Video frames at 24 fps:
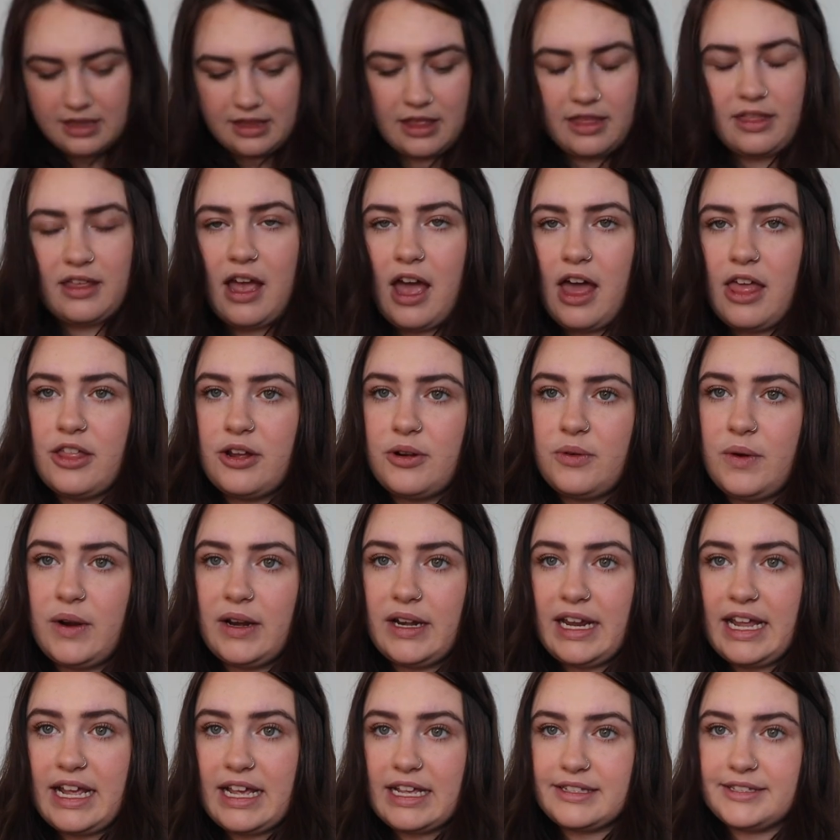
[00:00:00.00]
And then the other
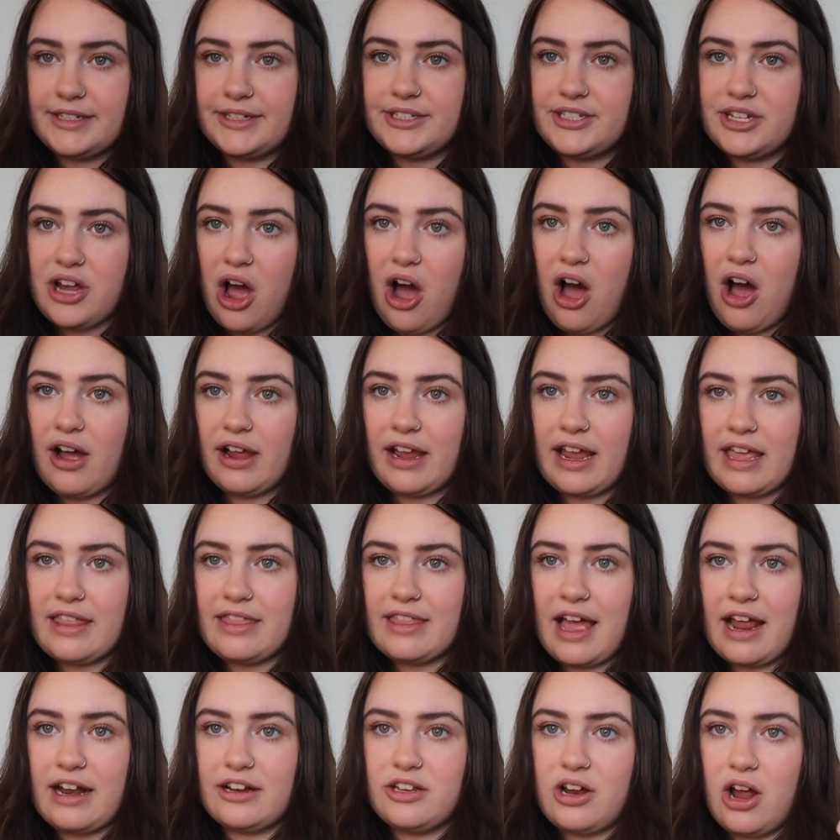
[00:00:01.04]
one is a dog,
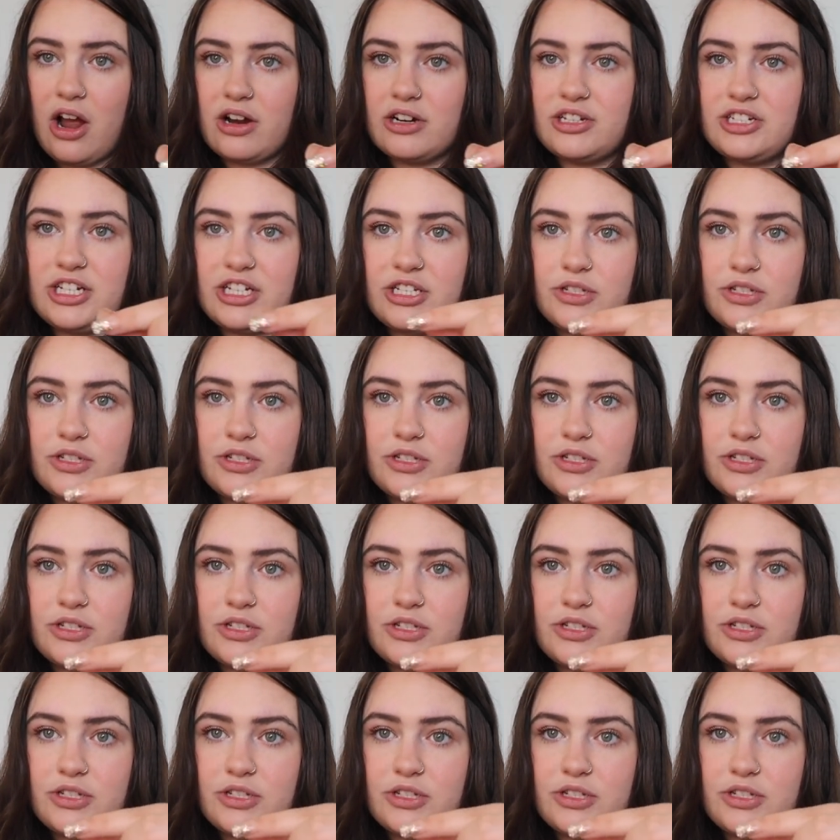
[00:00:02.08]
and that dog